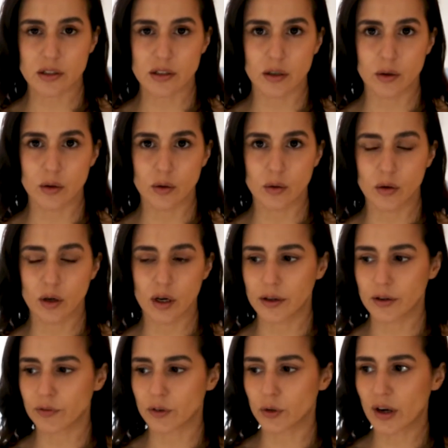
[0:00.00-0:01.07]
So
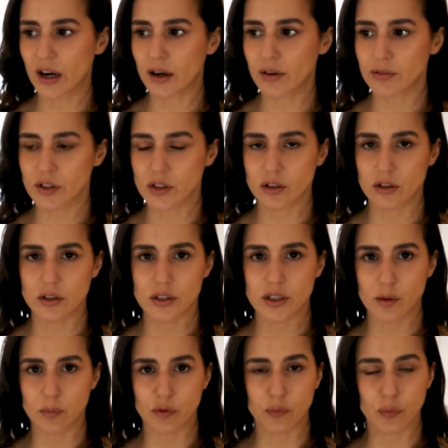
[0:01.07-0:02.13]
if you have a certain
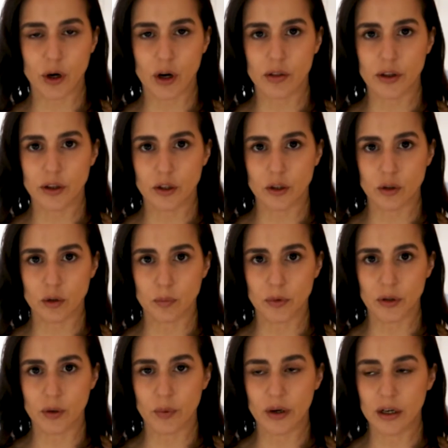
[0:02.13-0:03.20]
type of bra that you
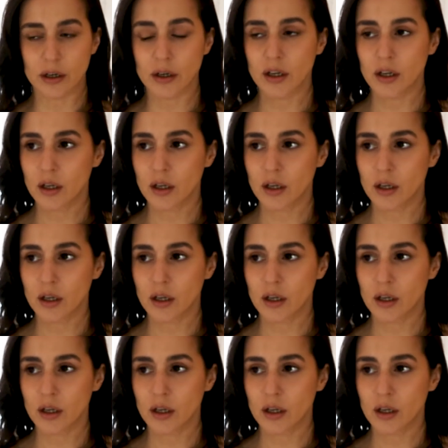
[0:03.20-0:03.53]
normally wear,